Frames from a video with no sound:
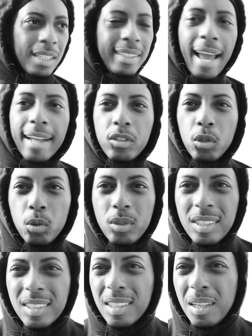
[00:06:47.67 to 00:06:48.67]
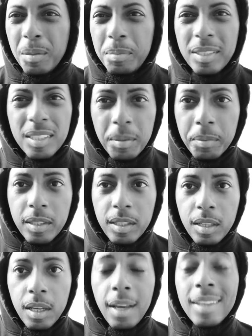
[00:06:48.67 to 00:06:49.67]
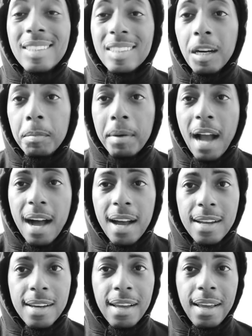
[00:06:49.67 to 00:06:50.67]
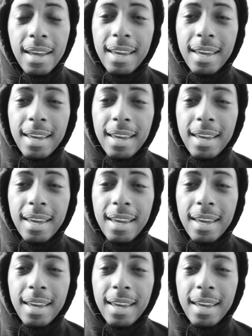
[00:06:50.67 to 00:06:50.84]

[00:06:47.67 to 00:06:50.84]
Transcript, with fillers: that dude sub something, sub God,